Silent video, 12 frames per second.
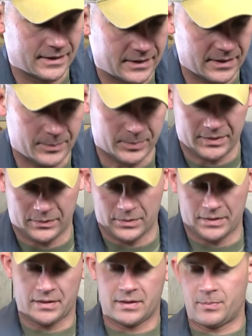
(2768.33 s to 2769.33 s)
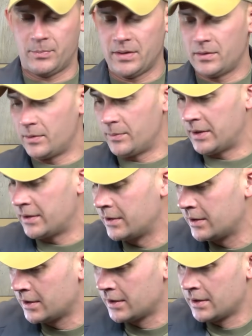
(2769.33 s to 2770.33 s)
this up, it's wanting to spin on me.
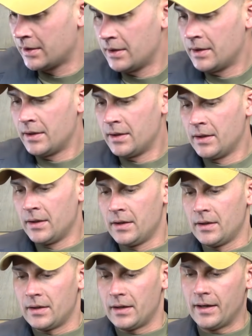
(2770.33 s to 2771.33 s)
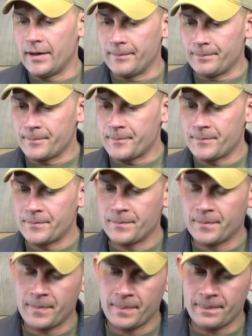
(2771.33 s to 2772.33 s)
All right,
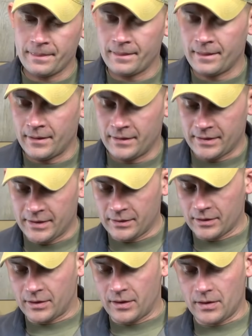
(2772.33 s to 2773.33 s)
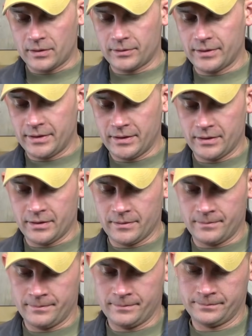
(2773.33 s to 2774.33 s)
get our collar in here.